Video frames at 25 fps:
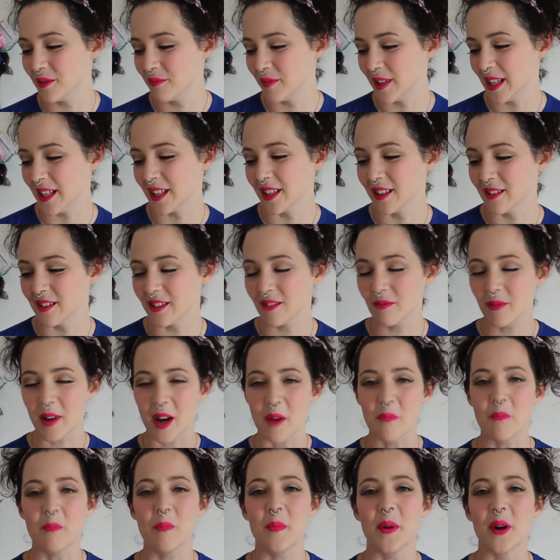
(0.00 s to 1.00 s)
We can
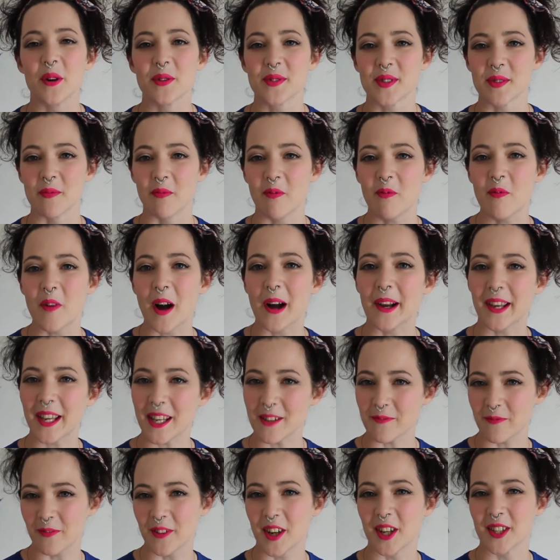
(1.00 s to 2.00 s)
build some funky
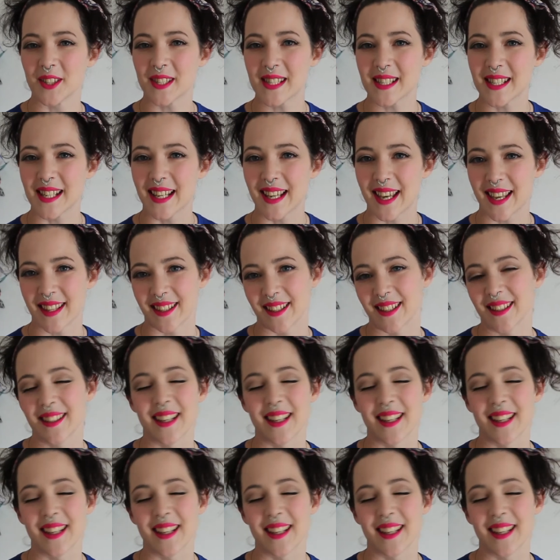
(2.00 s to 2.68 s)
FUDs together.